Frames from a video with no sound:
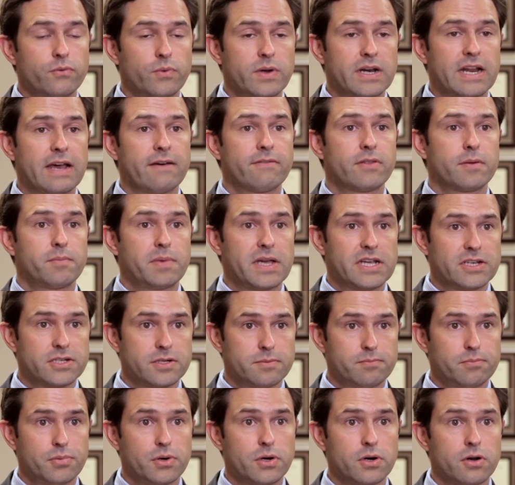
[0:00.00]
we'd have the
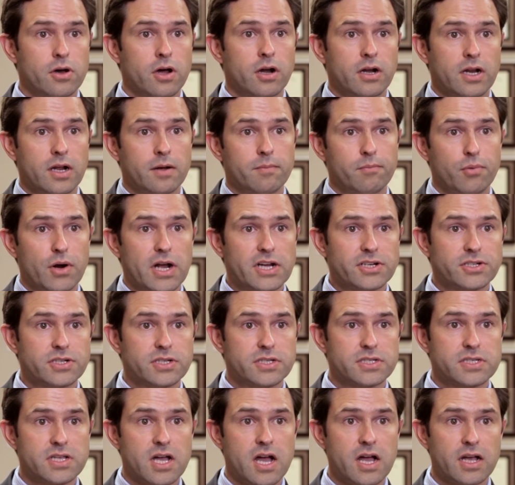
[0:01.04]
patient put on compression
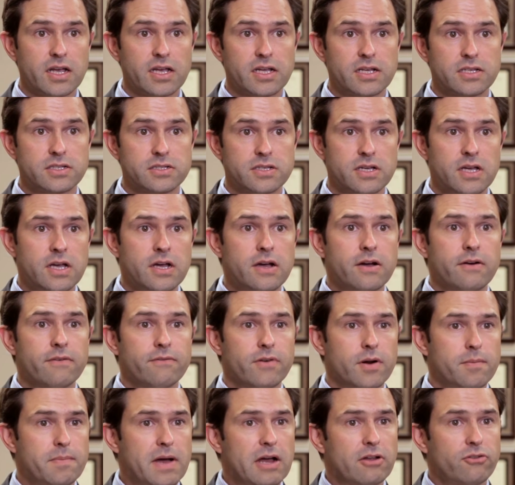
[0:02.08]
stockings
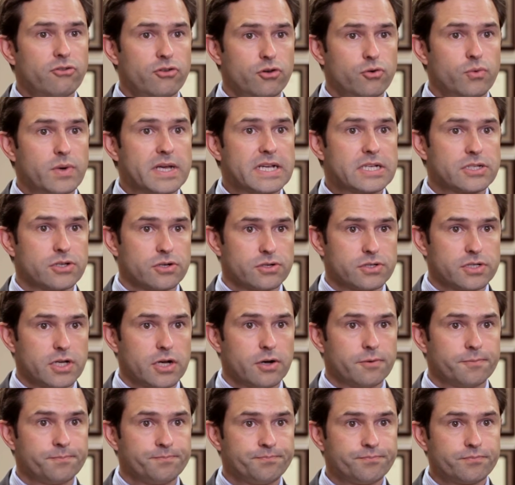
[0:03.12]
for about 2 weeks or
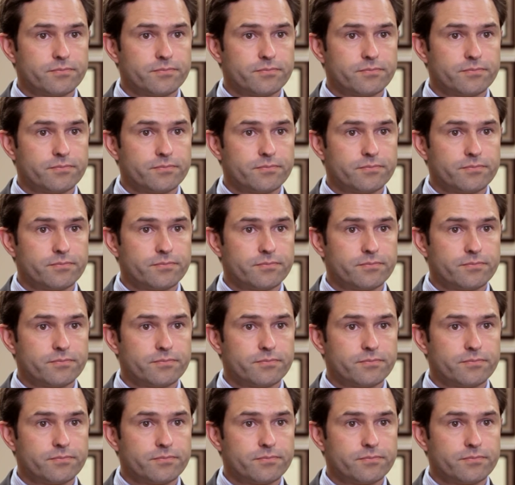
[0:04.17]
so.